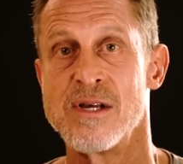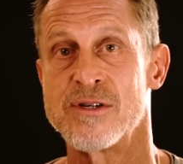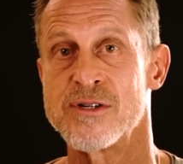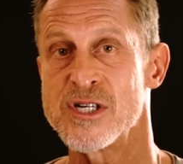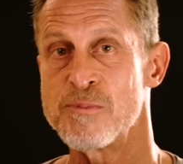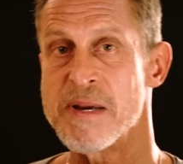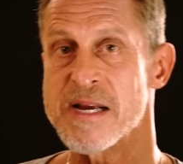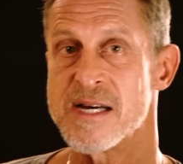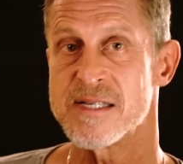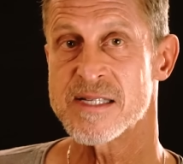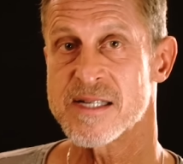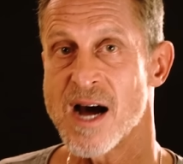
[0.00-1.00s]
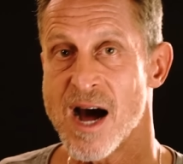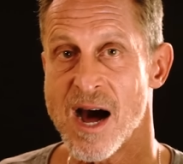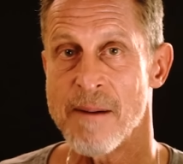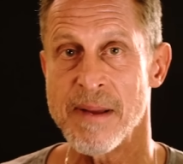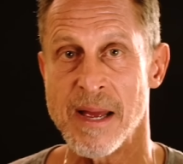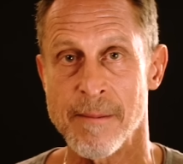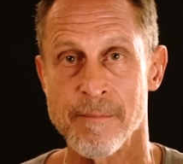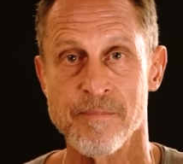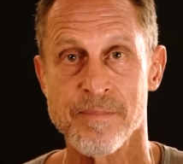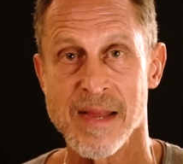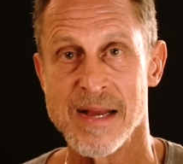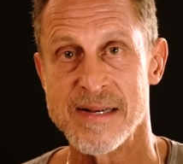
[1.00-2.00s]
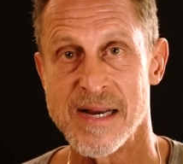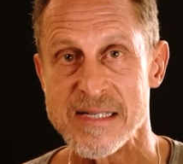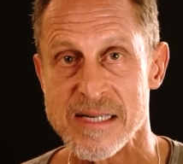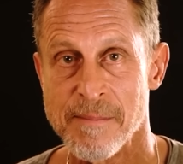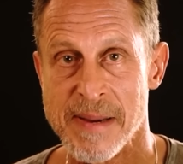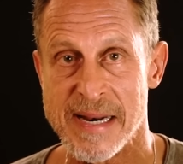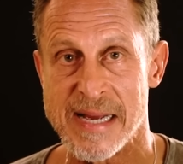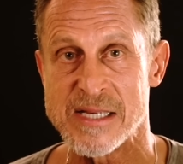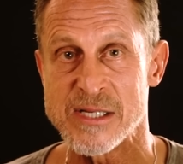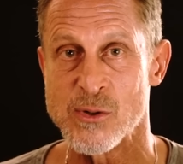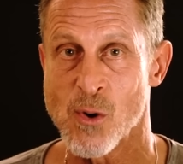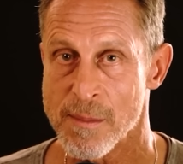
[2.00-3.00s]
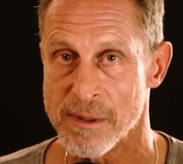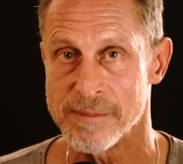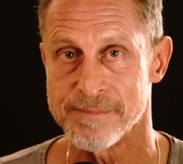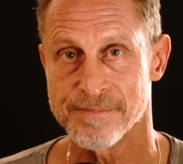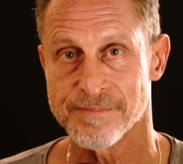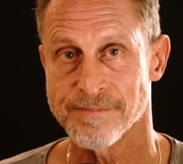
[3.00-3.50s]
So just because it's common doesn't mean it's normal.